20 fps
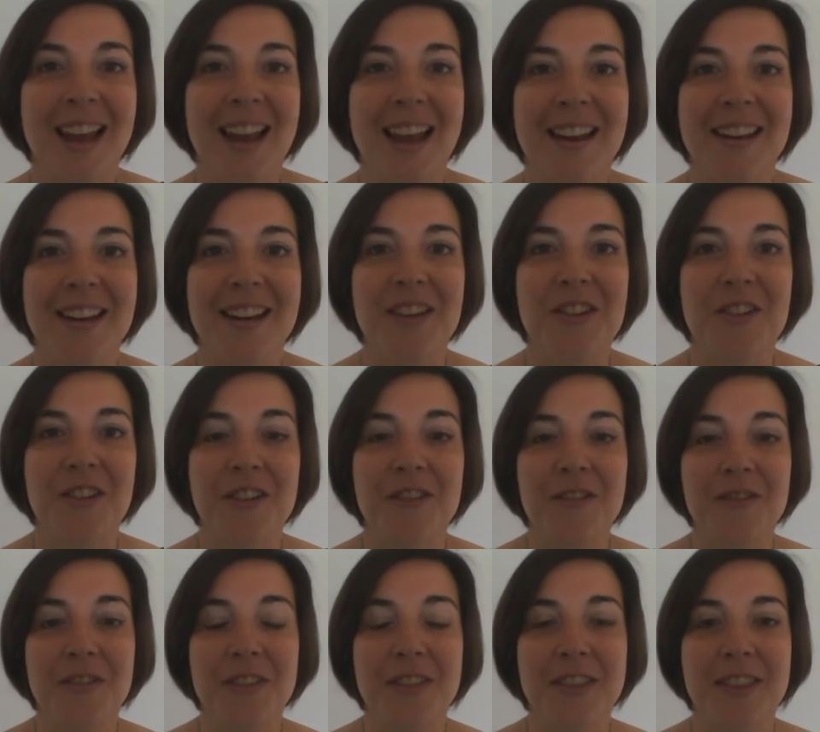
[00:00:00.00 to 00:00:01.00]
And you
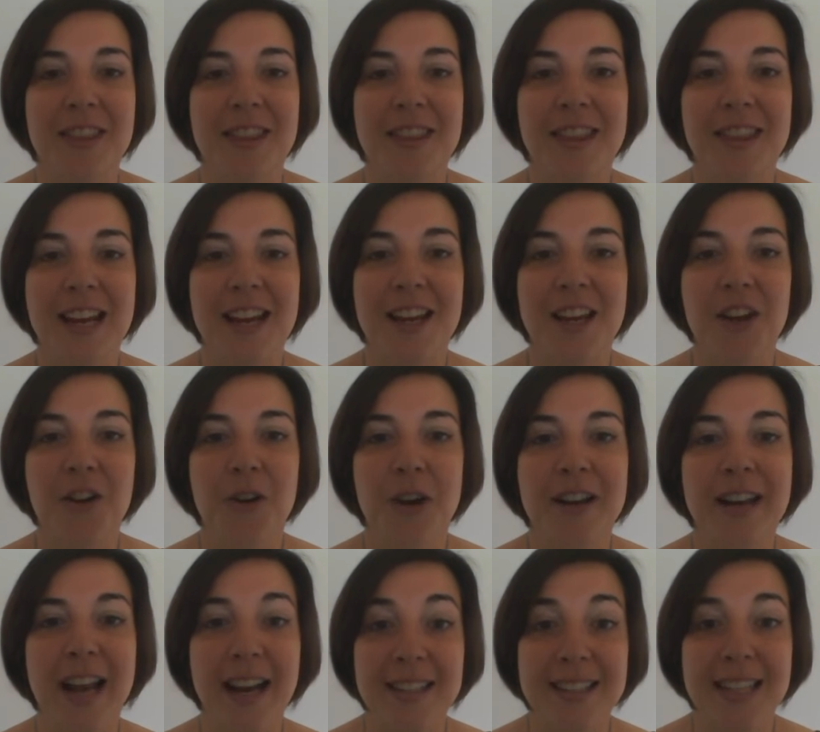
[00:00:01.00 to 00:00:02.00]
can Thank you,
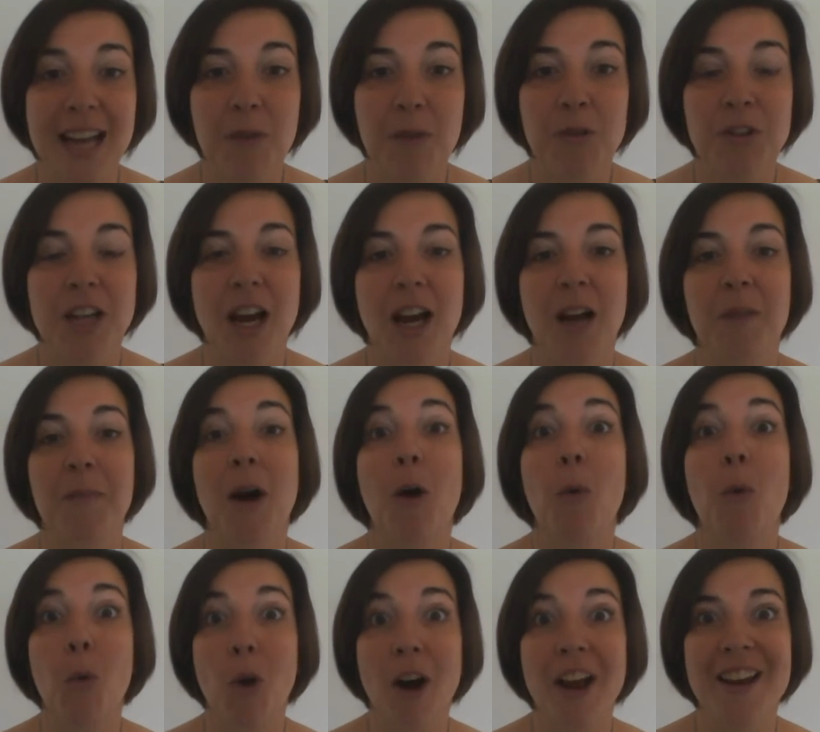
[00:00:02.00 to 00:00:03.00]
and next time we'll talk
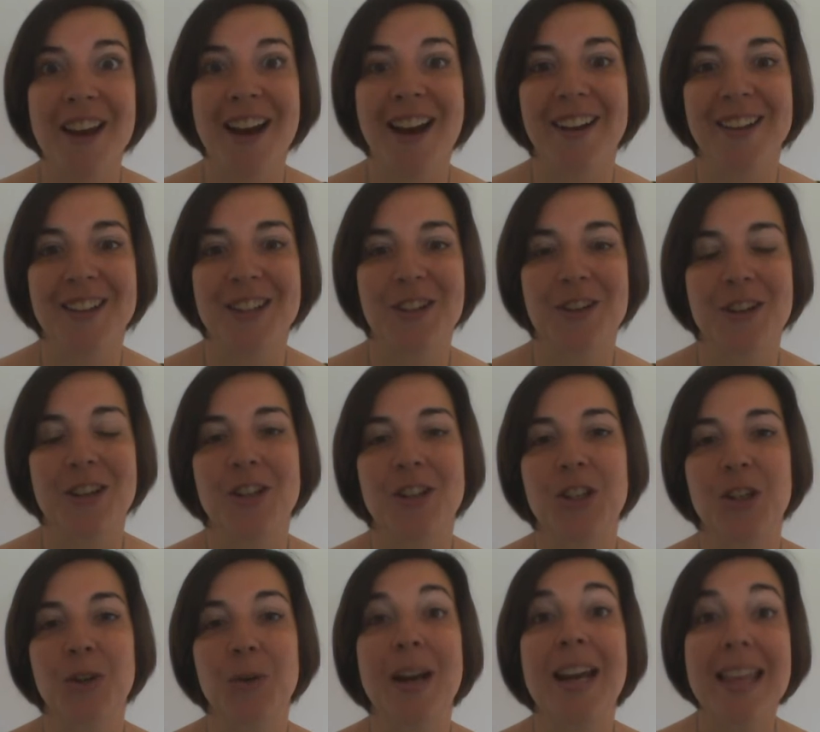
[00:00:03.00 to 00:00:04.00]
about what else you can
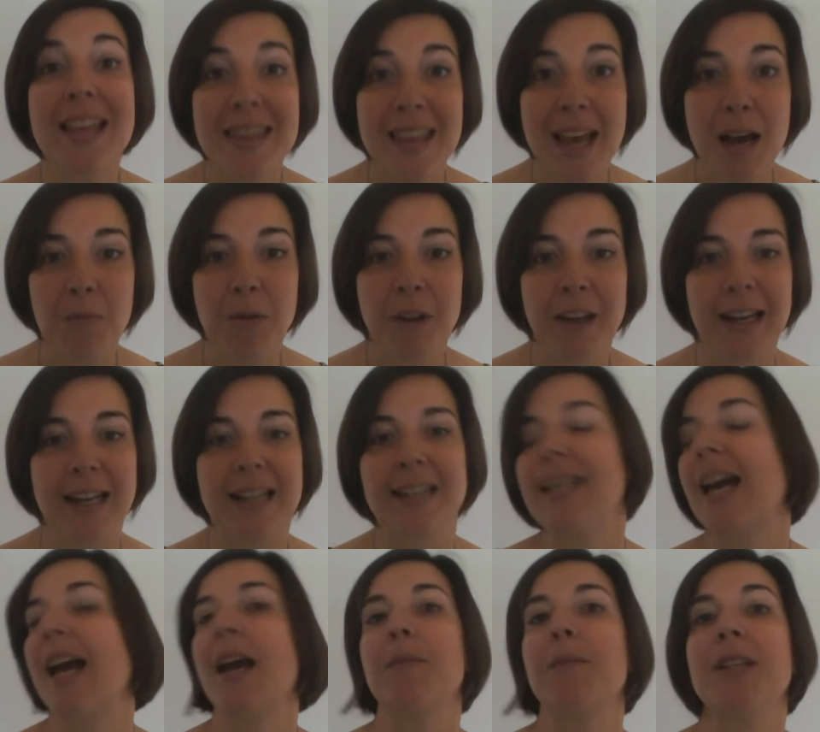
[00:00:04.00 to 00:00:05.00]
do in that planning
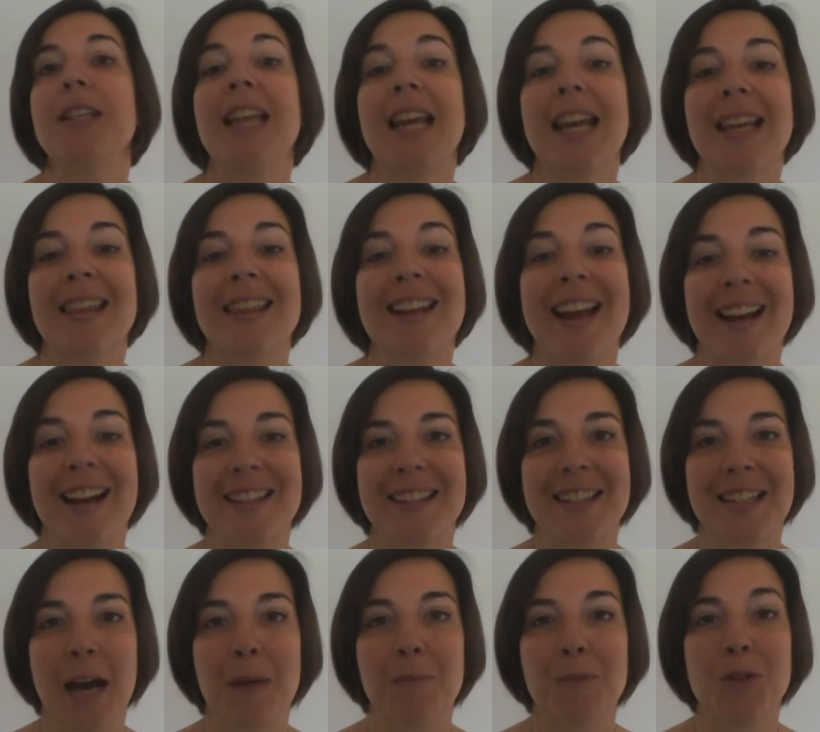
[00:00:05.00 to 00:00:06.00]
time to take the next
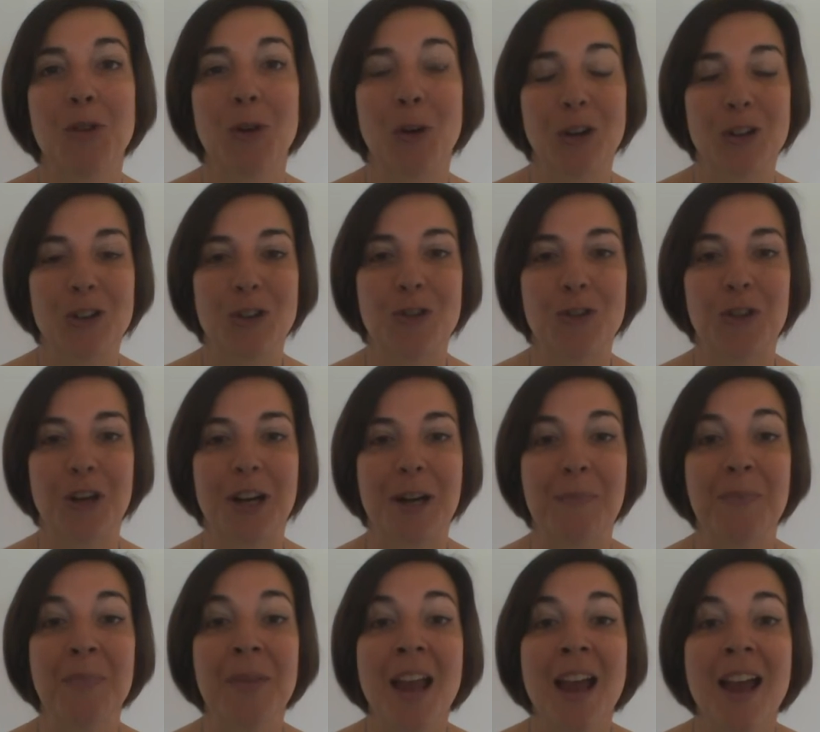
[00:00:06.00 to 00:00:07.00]
steps towards your
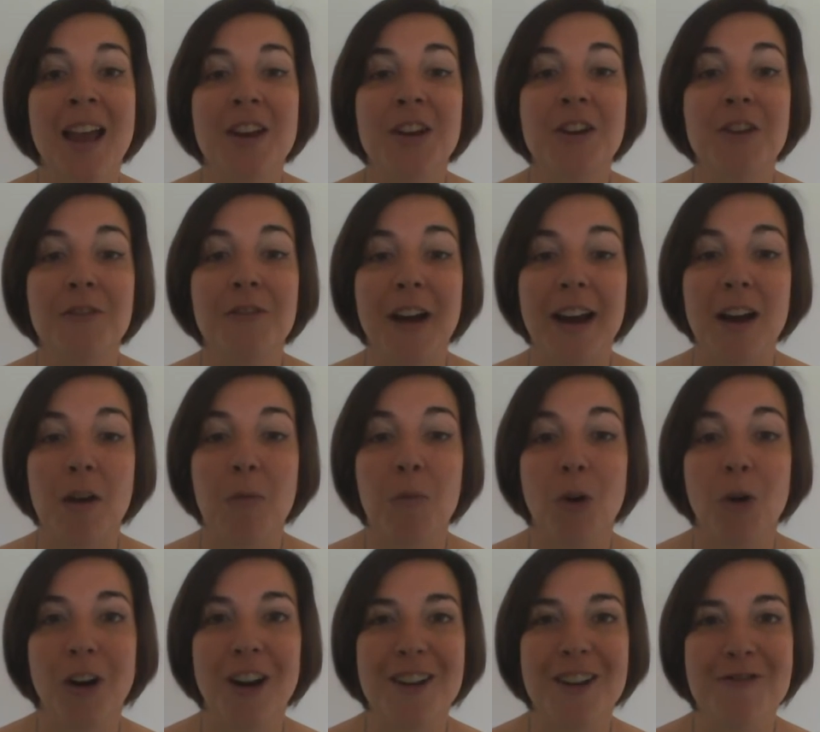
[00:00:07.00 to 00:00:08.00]
dream. You can find out
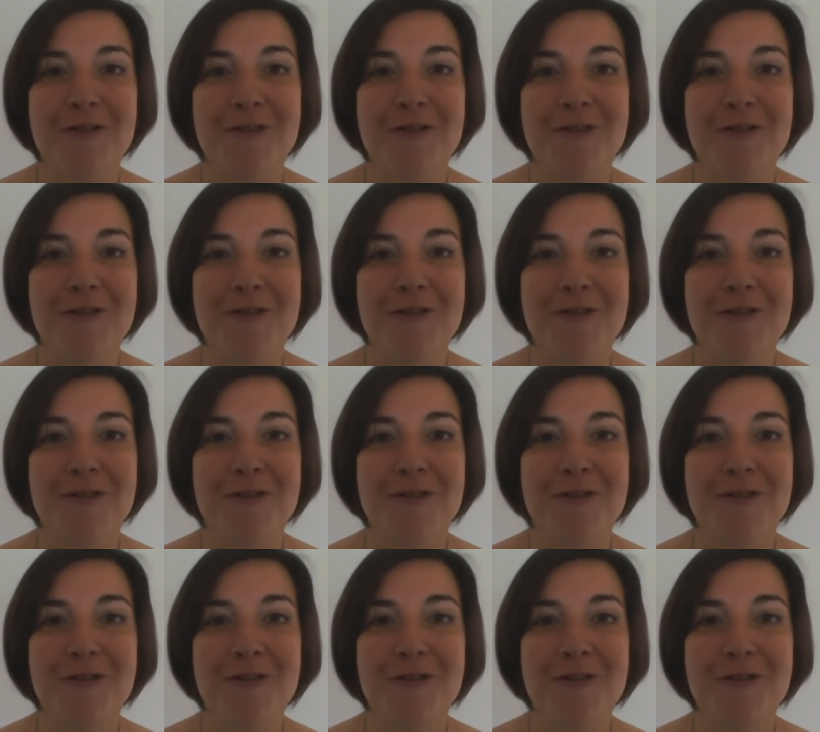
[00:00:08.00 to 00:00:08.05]
more